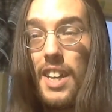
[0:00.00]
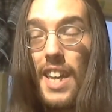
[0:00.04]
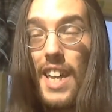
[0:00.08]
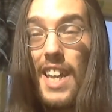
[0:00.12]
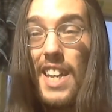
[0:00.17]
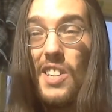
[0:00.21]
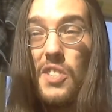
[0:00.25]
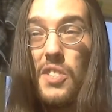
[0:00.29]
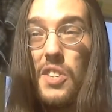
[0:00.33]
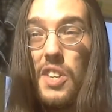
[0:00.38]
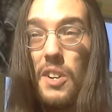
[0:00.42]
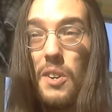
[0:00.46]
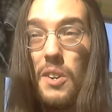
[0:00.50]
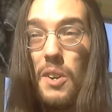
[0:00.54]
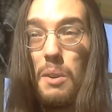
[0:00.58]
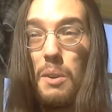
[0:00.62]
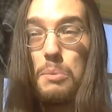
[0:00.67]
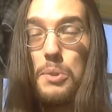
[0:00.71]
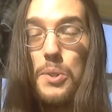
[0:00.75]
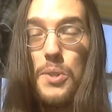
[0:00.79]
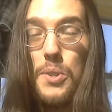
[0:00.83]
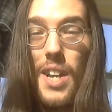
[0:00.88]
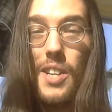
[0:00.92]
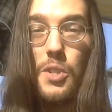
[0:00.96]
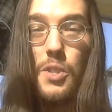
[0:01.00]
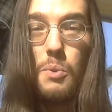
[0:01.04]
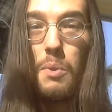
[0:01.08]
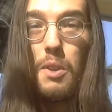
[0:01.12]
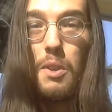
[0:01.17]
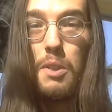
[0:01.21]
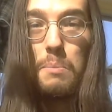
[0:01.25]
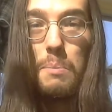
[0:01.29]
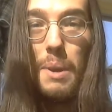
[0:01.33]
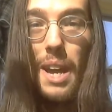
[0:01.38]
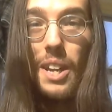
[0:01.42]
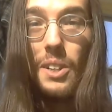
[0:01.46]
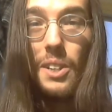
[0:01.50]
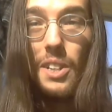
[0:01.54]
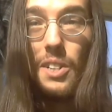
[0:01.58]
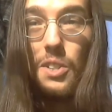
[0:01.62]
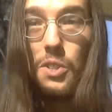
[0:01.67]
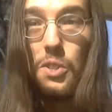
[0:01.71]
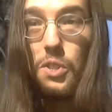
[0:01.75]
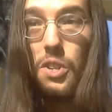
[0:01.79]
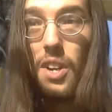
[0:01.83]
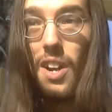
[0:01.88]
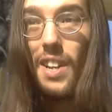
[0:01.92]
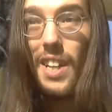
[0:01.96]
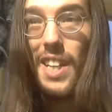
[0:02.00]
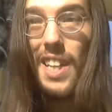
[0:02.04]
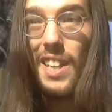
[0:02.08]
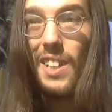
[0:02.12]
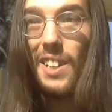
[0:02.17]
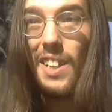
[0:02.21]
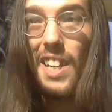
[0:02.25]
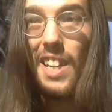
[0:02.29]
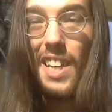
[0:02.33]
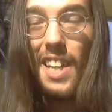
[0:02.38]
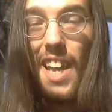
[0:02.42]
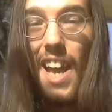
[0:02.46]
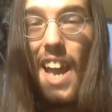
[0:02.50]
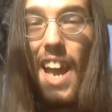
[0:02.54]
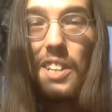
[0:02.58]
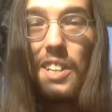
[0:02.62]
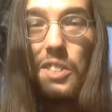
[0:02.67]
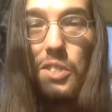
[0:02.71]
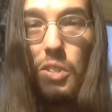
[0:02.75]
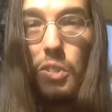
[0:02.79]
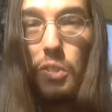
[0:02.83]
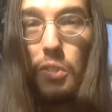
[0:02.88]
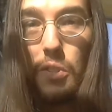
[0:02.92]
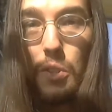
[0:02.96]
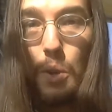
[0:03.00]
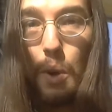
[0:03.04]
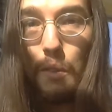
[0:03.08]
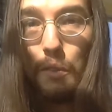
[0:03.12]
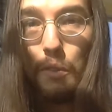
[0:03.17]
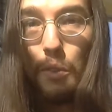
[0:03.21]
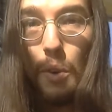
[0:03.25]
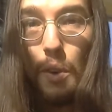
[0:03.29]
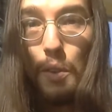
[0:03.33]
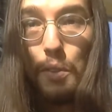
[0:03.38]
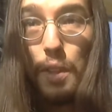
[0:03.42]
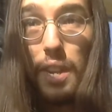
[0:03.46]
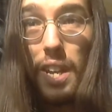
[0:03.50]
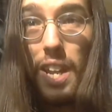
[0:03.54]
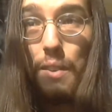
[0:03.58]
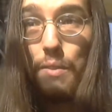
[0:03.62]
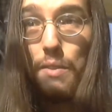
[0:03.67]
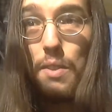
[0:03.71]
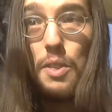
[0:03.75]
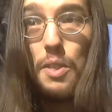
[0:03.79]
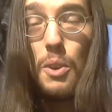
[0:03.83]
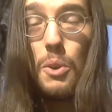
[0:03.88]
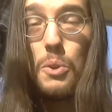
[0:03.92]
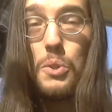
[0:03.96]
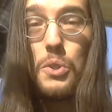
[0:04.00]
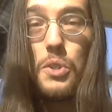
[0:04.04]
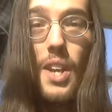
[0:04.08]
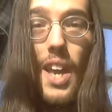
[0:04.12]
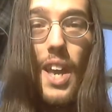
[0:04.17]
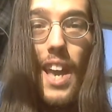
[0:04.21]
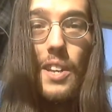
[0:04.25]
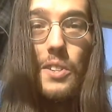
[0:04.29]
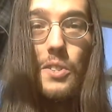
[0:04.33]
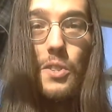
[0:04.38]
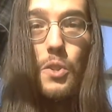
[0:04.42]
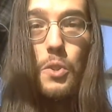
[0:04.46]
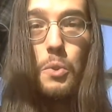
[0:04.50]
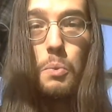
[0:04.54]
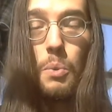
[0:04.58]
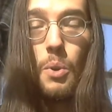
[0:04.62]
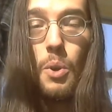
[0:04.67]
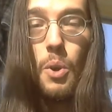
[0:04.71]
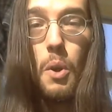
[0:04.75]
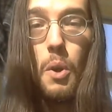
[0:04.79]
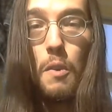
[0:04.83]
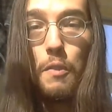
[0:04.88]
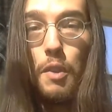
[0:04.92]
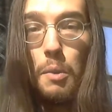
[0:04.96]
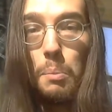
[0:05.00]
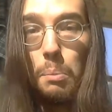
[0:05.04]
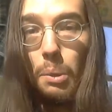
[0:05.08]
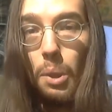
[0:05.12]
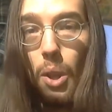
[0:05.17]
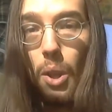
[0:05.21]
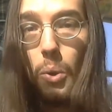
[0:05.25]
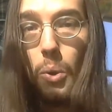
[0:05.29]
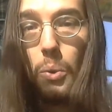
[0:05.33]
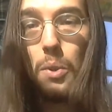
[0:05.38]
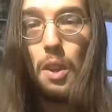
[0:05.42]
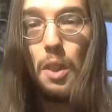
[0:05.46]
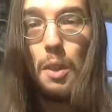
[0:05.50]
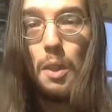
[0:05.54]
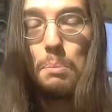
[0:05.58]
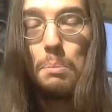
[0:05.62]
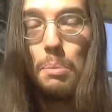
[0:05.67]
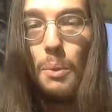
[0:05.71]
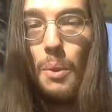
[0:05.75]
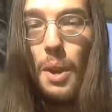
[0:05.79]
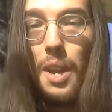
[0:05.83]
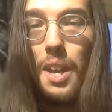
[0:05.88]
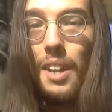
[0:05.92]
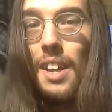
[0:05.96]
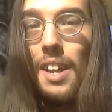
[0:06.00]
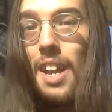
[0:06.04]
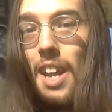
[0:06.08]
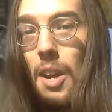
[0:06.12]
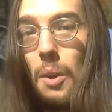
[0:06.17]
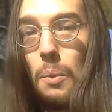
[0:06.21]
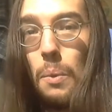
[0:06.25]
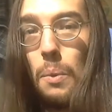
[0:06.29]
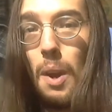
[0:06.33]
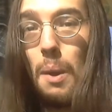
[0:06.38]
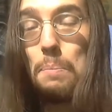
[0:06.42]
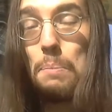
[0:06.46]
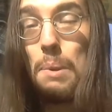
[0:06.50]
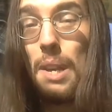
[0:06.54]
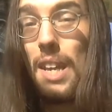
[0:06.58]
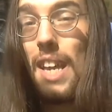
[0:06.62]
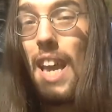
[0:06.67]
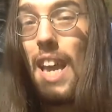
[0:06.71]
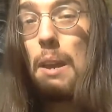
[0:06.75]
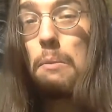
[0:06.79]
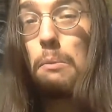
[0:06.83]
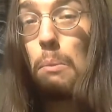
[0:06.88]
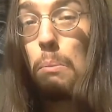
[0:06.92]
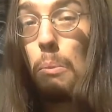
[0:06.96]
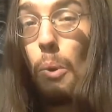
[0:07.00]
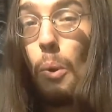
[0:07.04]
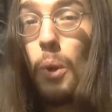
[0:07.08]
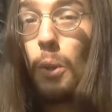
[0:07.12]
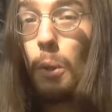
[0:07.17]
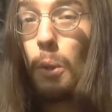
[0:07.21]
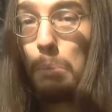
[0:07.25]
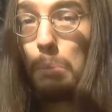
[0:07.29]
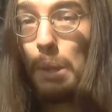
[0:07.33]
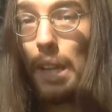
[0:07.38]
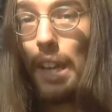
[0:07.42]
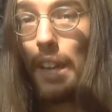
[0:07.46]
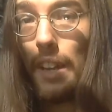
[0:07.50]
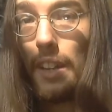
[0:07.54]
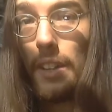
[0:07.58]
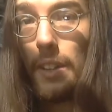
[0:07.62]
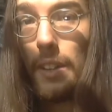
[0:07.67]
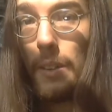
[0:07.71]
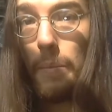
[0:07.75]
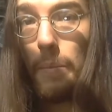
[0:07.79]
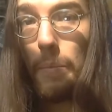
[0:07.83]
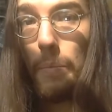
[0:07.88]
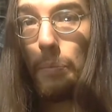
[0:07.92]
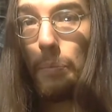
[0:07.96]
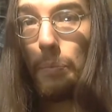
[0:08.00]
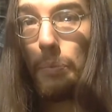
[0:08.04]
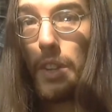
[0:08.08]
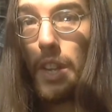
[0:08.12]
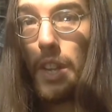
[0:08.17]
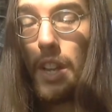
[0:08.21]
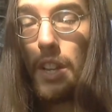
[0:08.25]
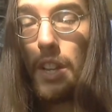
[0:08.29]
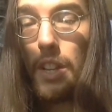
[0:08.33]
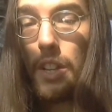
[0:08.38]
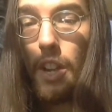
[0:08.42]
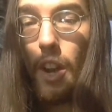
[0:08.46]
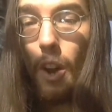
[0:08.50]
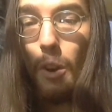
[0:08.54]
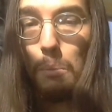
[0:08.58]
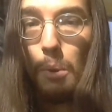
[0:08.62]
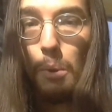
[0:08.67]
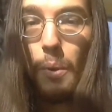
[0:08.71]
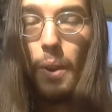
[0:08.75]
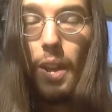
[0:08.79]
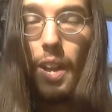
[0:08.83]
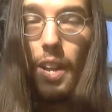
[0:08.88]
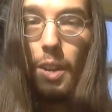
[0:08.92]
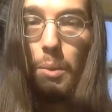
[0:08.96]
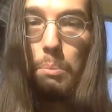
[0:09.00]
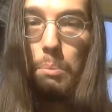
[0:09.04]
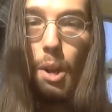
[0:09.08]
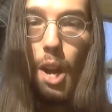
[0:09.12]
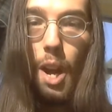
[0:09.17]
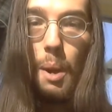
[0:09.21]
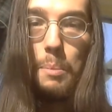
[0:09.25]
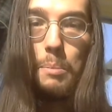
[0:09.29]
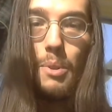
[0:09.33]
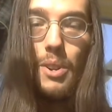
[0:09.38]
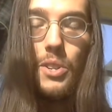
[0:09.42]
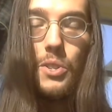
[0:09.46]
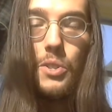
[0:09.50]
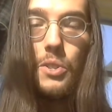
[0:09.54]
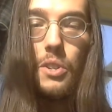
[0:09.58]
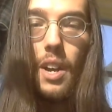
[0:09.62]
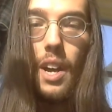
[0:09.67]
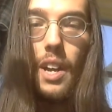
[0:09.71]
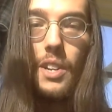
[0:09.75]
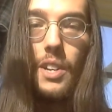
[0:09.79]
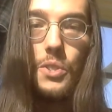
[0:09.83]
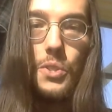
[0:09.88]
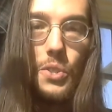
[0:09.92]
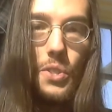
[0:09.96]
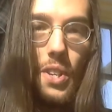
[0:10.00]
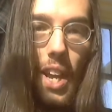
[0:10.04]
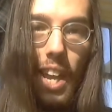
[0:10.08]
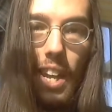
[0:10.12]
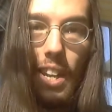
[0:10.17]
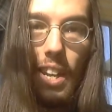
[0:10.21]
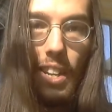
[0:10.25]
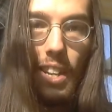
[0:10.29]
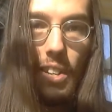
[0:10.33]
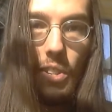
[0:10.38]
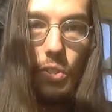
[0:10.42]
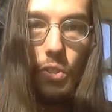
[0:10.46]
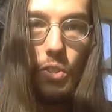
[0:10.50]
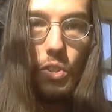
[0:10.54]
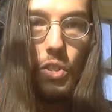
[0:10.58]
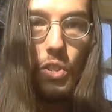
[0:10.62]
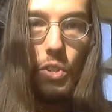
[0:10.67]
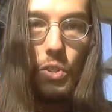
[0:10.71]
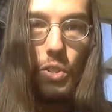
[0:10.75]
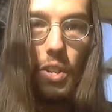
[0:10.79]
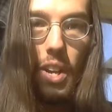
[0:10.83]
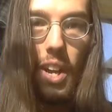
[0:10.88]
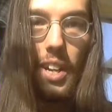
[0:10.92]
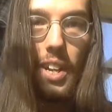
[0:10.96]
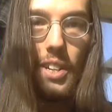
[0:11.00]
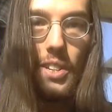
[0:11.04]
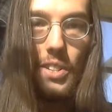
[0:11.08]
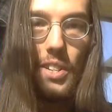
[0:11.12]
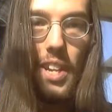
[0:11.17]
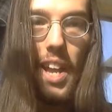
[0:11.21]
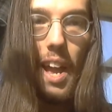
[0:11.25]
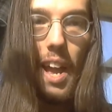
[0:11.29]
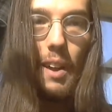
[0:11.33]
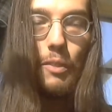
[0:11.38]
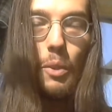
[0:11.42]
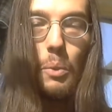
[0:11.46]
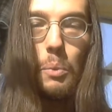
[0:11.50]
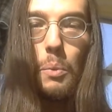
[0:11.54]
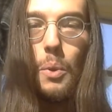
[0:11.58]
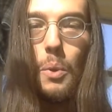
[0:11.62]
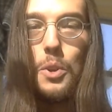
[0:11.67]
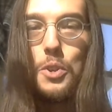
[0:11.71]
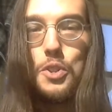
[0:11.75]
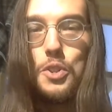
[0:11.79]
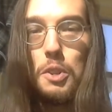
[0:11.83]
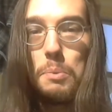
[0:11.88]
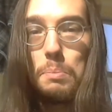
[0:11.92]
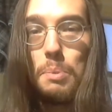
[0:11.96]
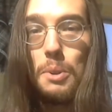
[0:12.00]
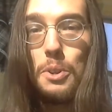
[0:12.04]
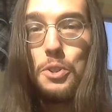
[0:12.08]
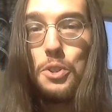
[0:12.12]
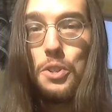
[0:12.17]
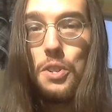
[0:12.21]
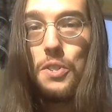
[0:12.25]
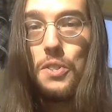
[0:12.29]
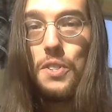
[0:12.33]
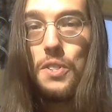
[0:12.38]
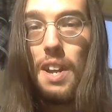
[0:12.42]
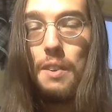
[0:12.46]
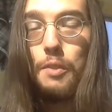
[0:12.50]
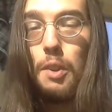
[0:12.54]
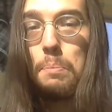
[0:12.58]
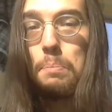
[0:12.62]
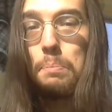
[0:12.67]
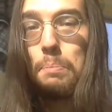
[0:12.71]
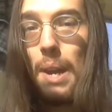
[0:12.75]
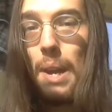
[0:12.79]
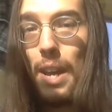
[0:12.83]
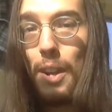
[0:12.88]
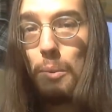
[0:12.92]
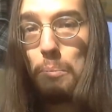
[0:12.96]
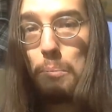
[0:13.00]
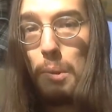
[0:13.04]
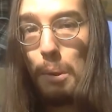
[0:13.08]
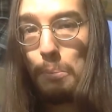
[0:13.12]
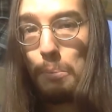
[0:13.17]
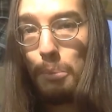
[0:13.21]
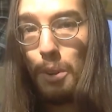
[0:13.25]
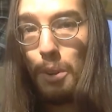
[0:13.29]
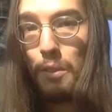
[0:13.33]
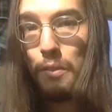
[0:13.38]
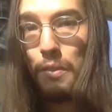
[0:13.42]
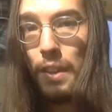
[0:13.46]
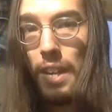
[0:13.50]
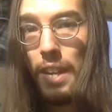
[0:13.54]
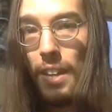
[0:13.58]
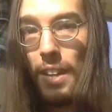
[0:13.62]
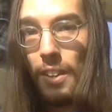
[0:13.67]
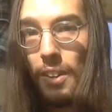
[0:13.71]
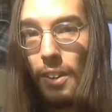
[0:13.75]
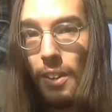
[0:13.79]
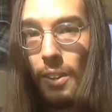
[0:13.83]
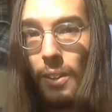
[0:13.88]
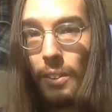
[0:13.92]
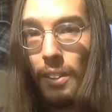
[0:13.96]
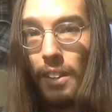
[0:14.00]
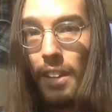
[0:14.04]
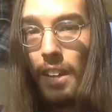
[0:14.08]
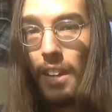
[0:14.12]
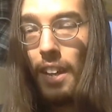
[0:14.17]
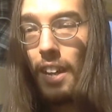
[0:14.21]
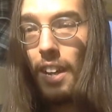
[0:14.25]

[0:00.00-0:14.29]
kids that are obsessed with metal and start killing cats and so forth. And even those cases were overblown to the point where it became a moral panic. No, Miranda Barbour is not a Satanist. She's not a devil worshiper. She's never been a member of any cult.